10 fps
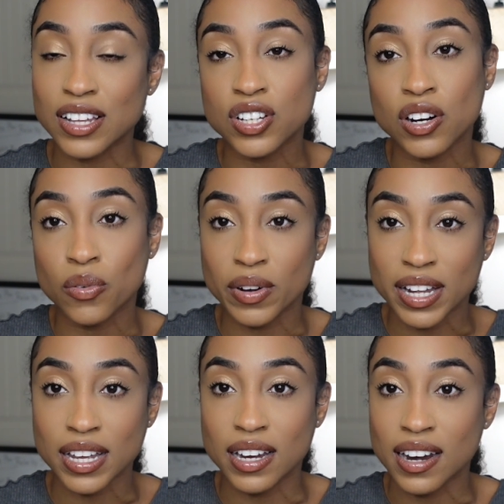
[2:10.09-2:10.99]
It's going to
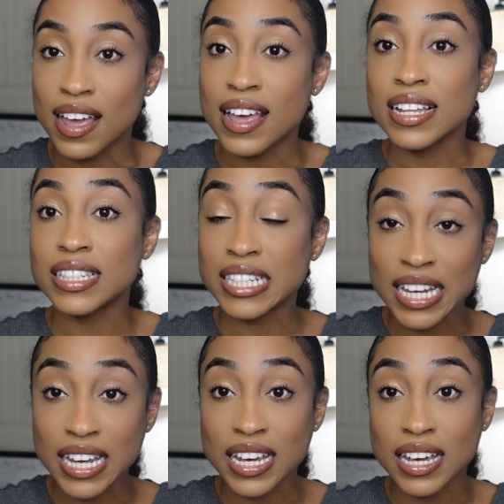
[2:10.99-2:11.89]
read
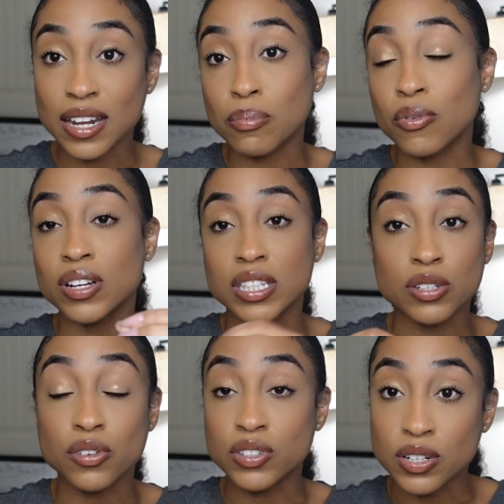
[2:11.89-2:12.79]

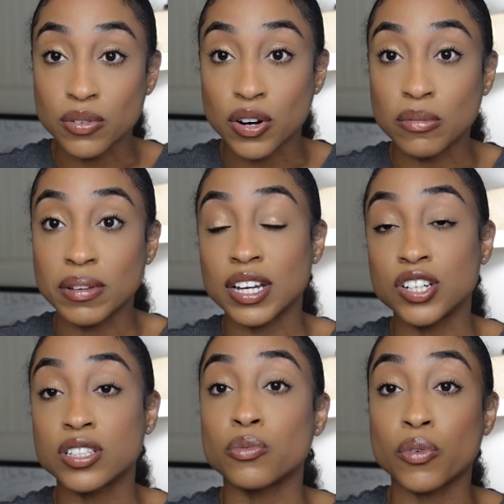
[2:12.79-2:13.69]
10.00
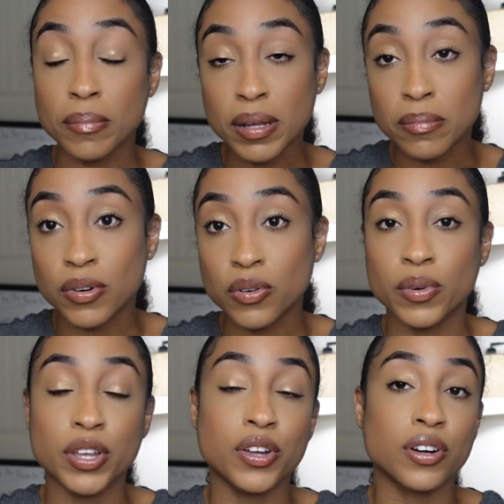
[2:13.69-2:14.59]
because remember,
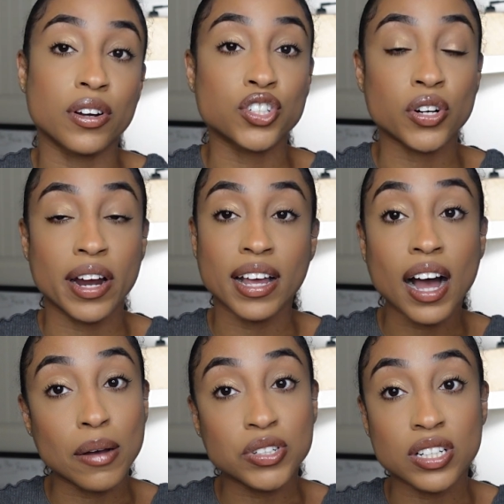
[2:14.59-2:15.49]
when you're trading
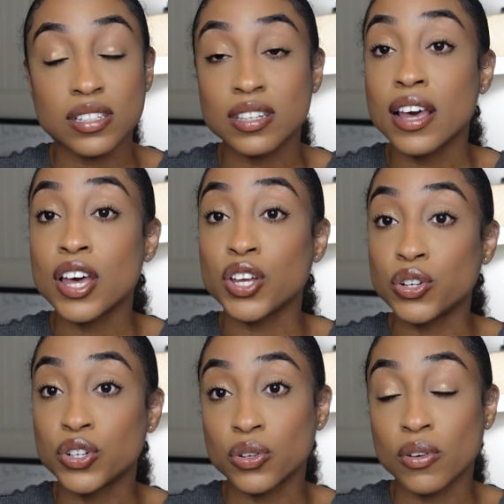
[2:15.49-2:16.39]
options, you
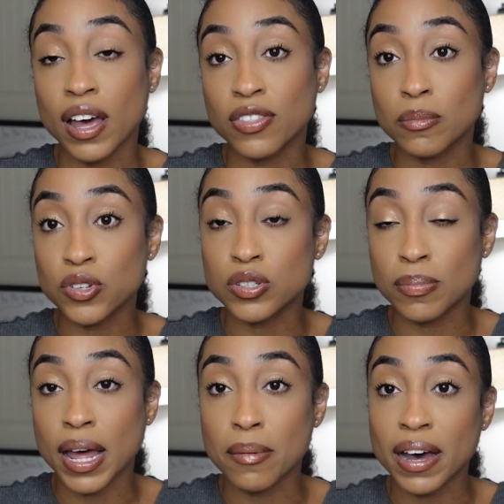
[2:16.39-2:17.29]
do have to
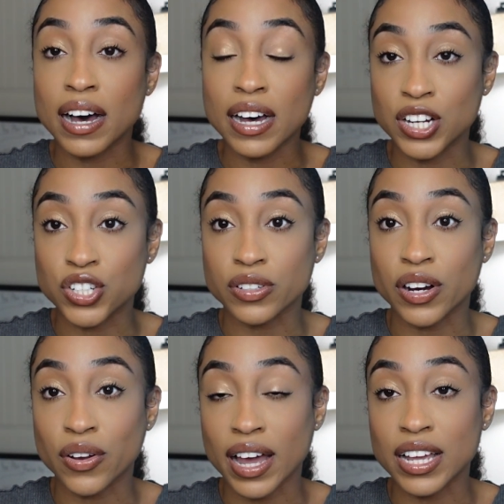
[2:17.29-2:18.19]
multiply by 100.
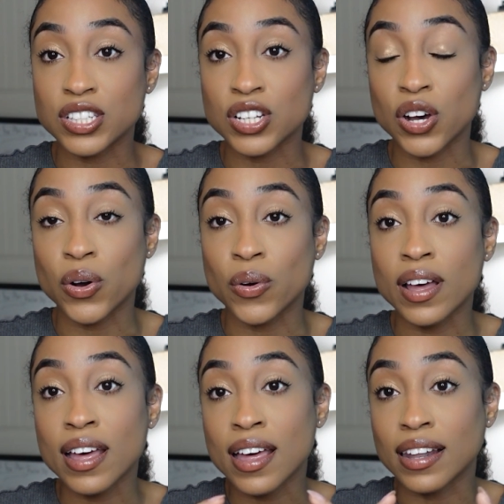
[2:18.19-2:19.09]
Okay, so
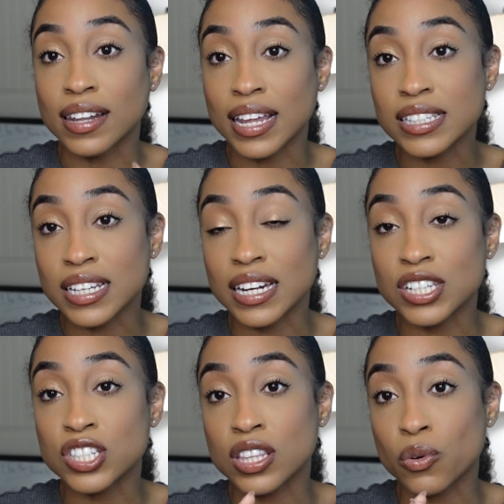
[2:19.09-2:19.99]
let's get
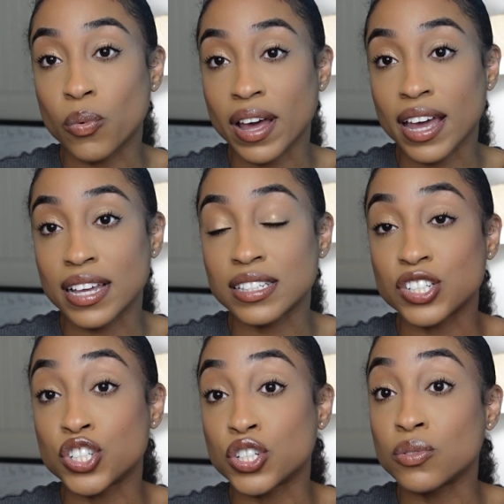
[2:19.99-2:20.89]
into the ways
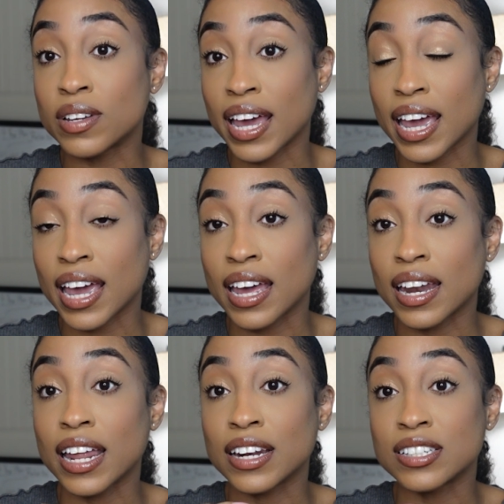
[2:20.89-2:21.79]
that you can
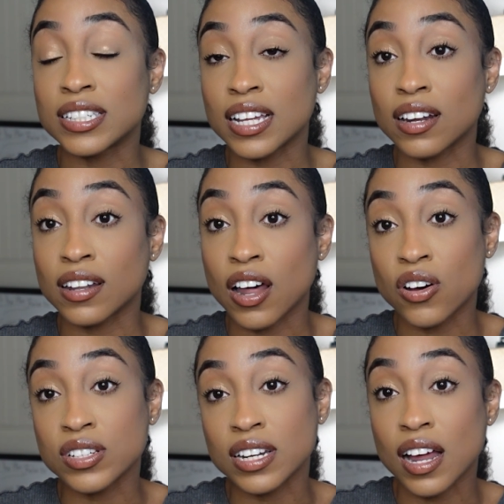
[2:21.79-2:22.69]
and set a
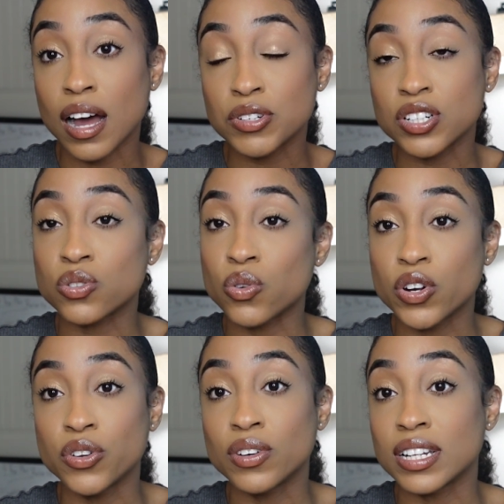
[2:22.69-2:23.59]
loss in options, or
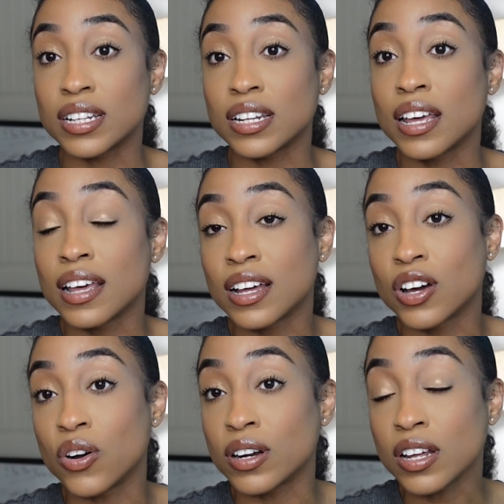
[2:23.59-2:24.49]
you can
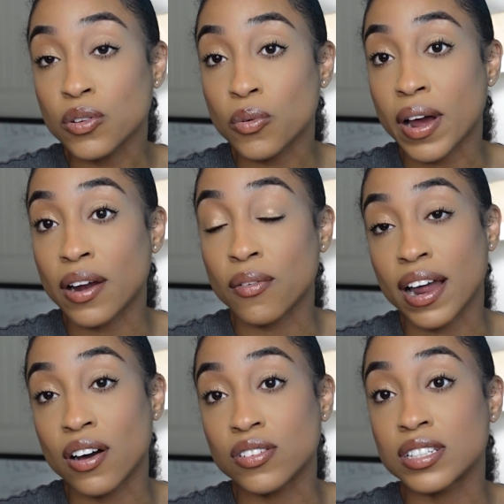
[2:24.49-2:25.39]
go another
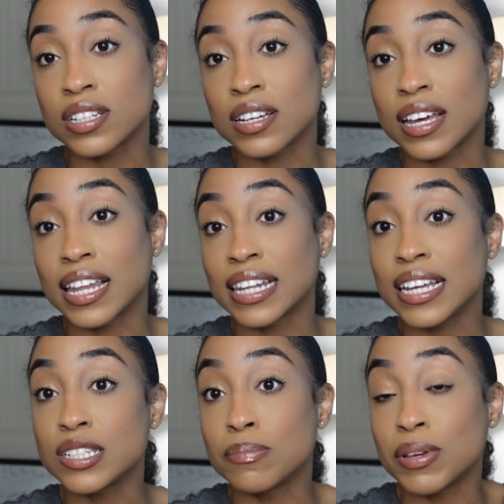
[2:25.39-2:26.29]
route to at
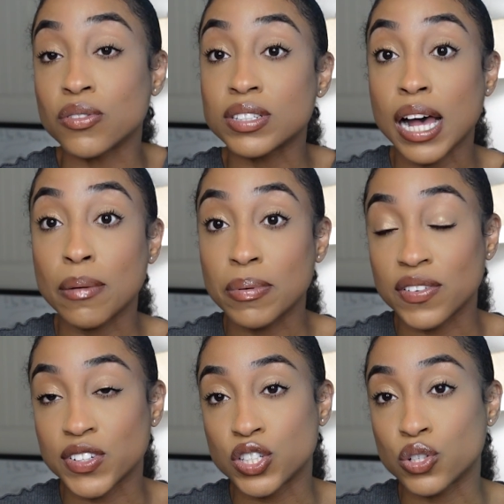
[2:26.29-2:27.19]
least be on top
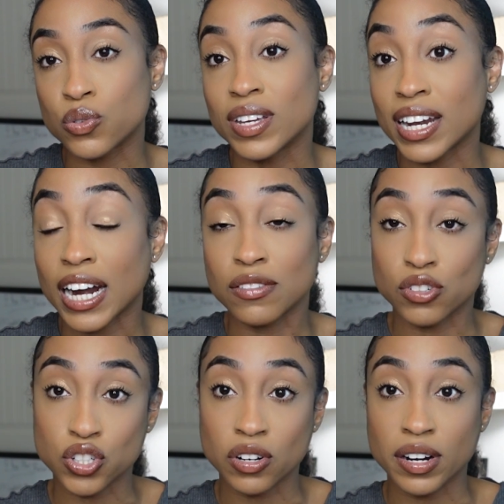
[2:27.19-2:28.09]
of it to get out of the
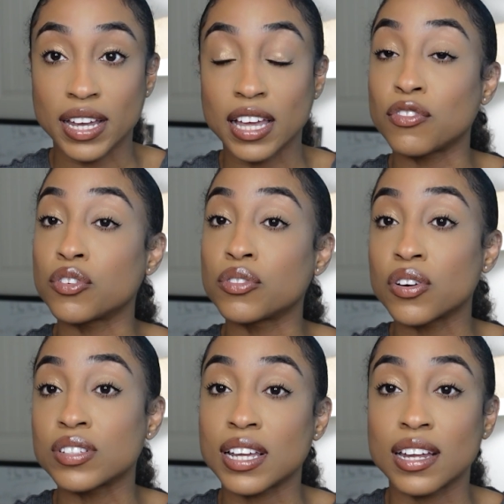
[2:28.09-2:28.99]
trade if you
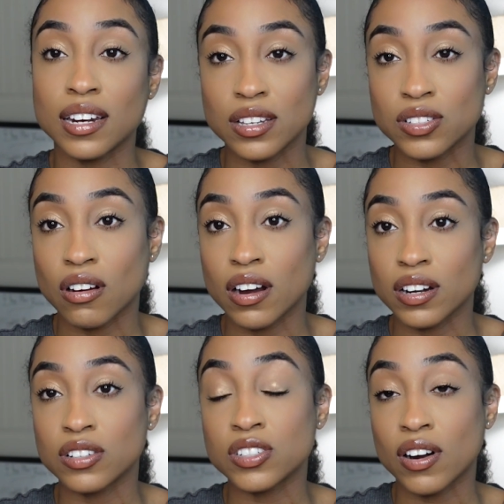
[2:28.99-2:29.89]
notice that it is
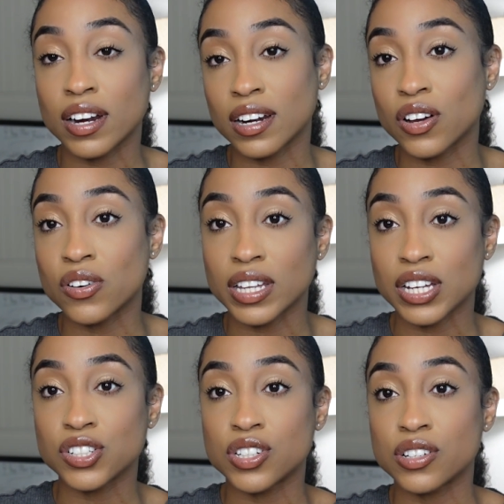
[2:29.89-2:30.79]
starting to go
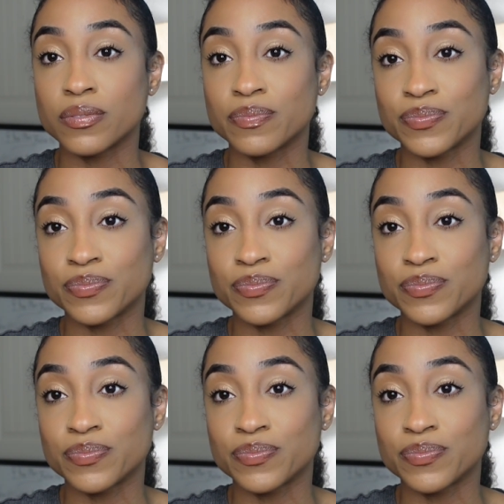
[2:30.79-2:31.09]
against you.